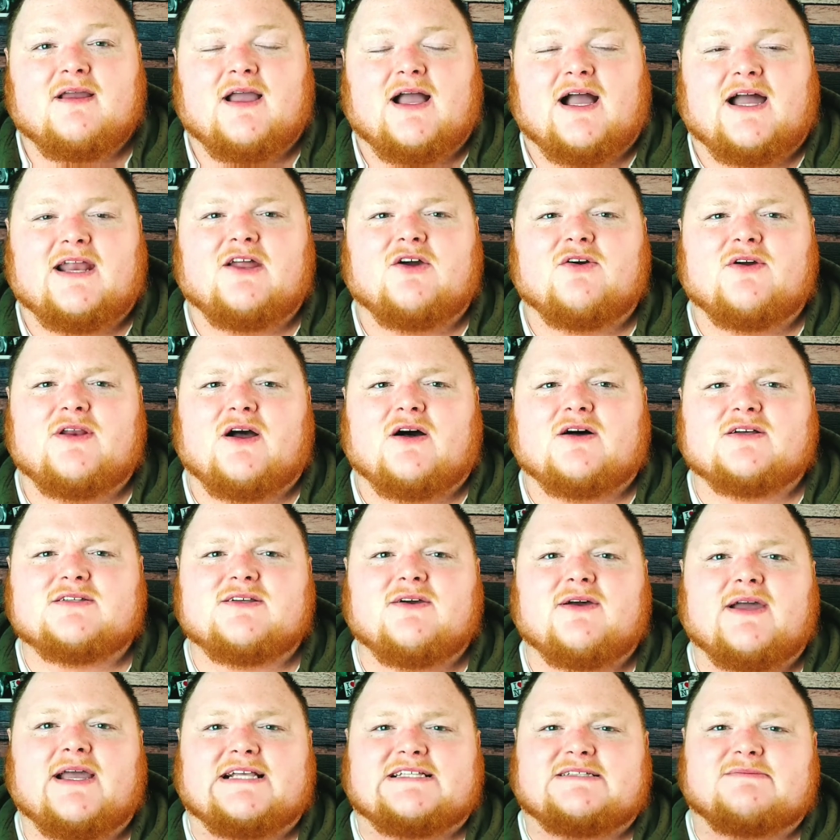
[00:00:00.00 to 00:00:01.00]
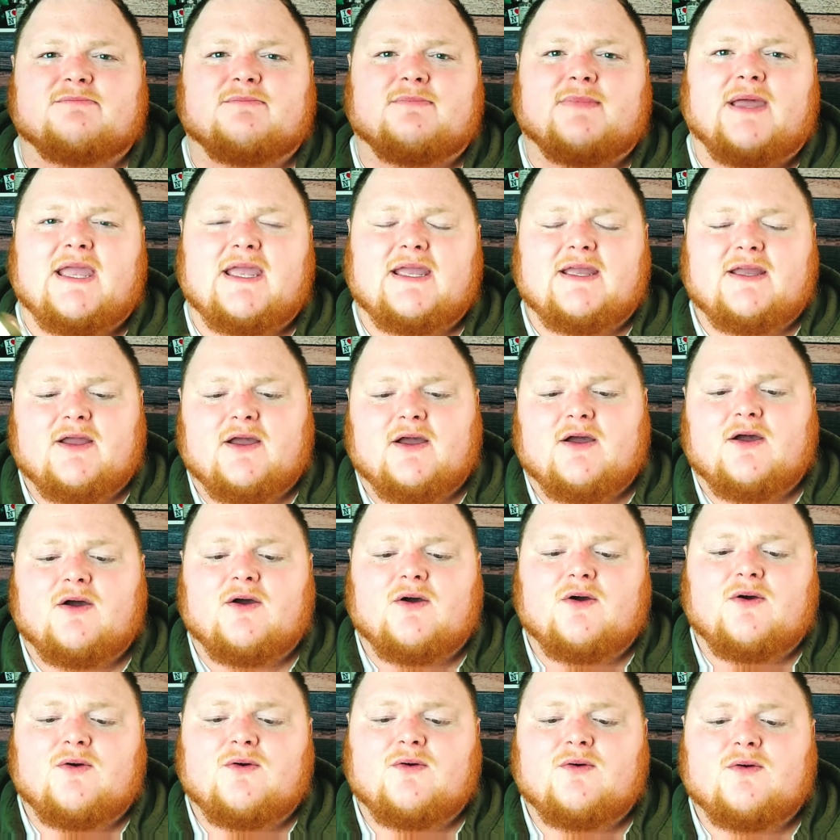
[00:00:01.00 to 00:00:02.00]
I know it also has
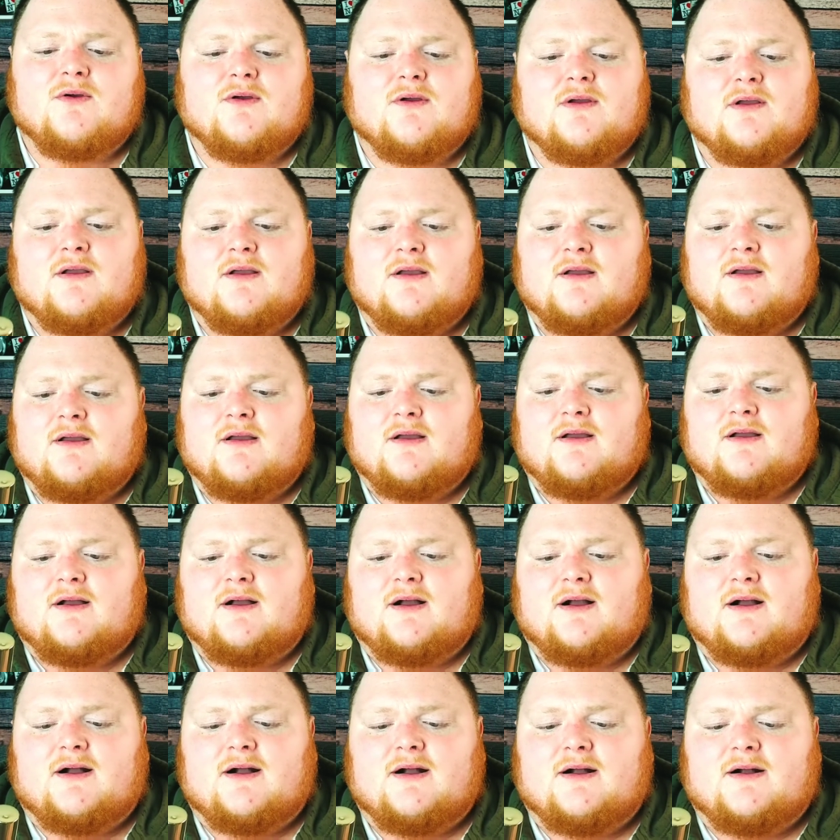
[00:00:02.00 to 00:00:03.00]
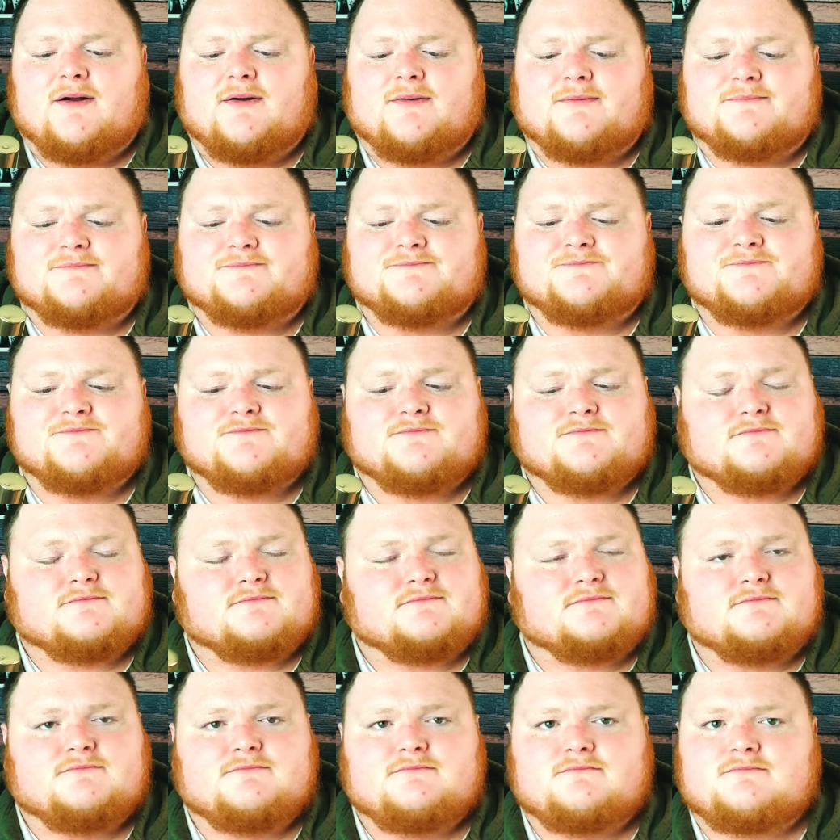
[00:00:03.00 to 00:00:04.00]
mango. I
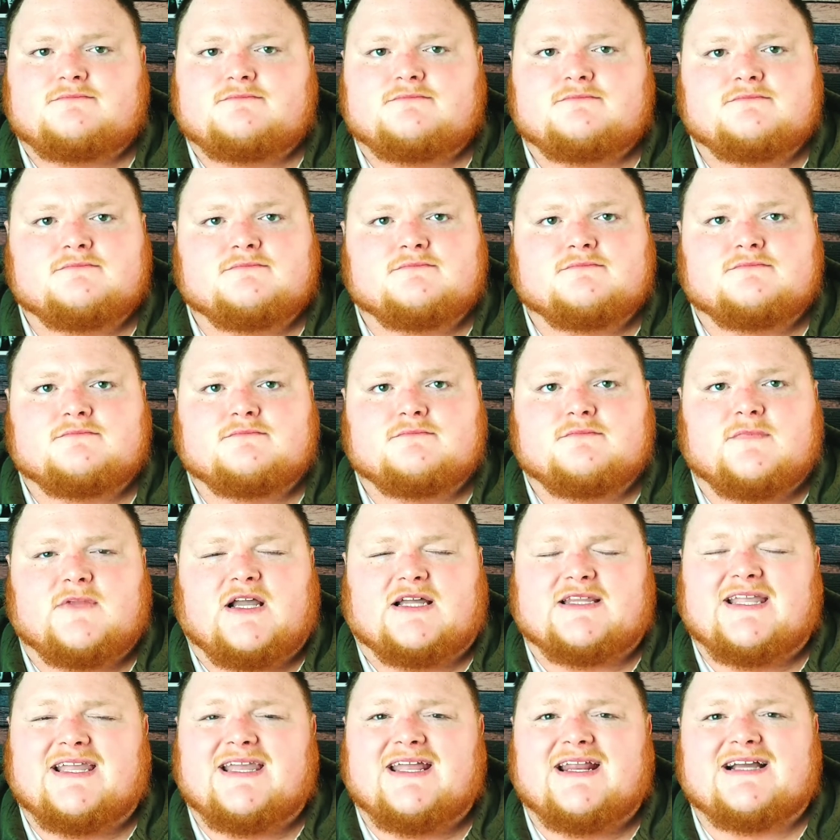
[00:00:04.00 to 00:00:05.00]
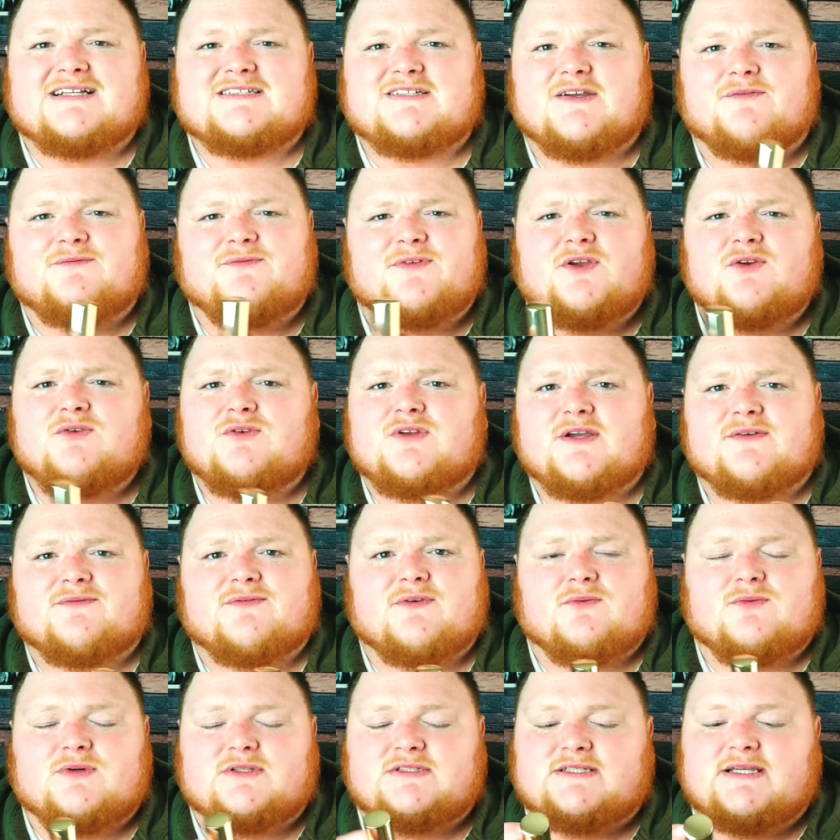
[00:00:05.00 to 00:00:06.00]
think it has a few
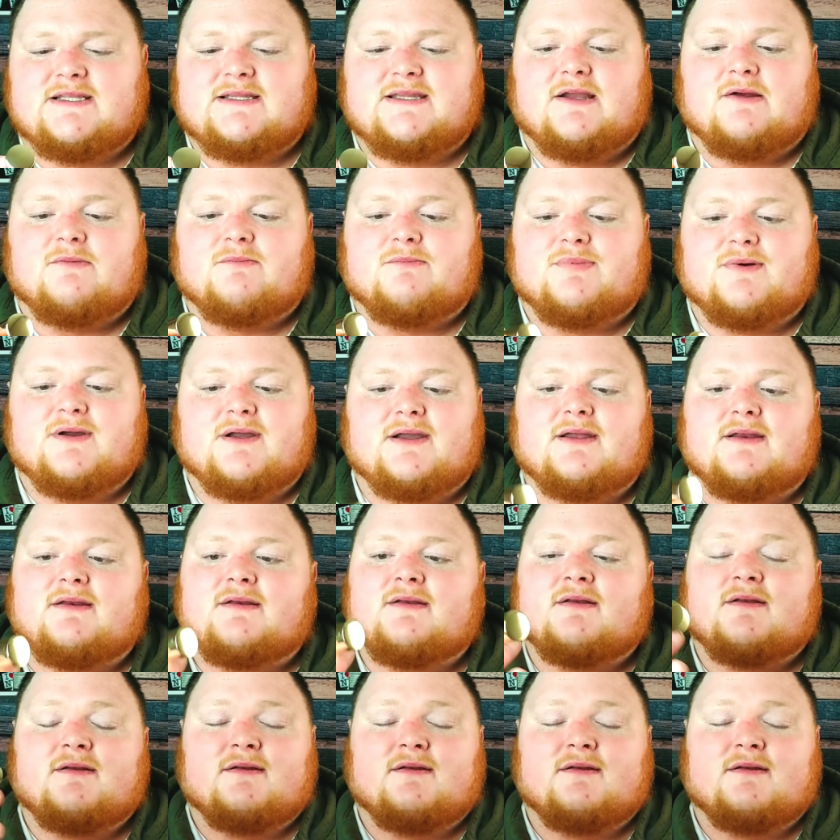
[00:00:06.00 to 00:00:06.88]
different ones in there, but